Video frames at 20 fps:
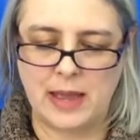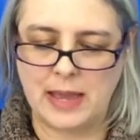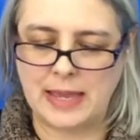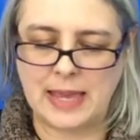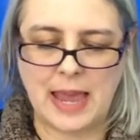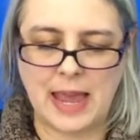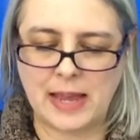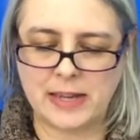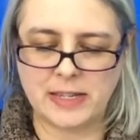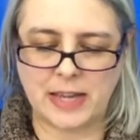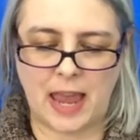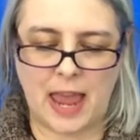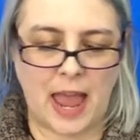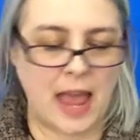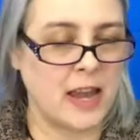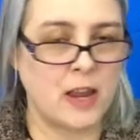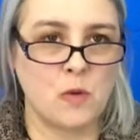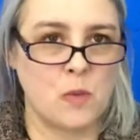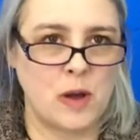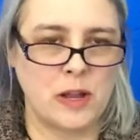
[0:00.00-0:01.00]
Can't
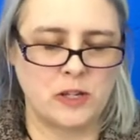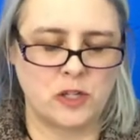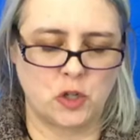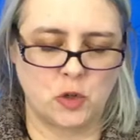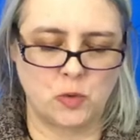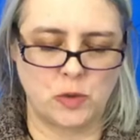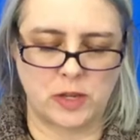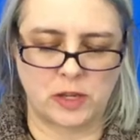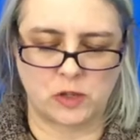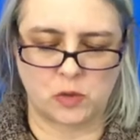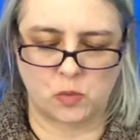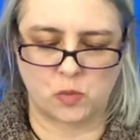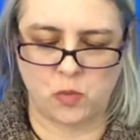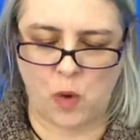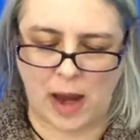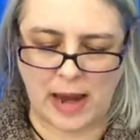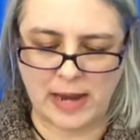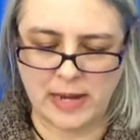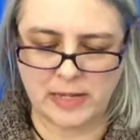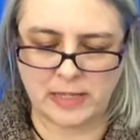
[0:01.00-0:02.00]
anyone do this
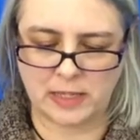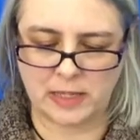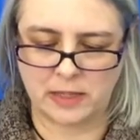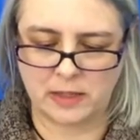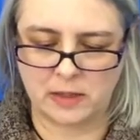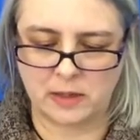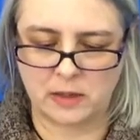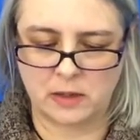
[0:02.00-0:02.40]
right?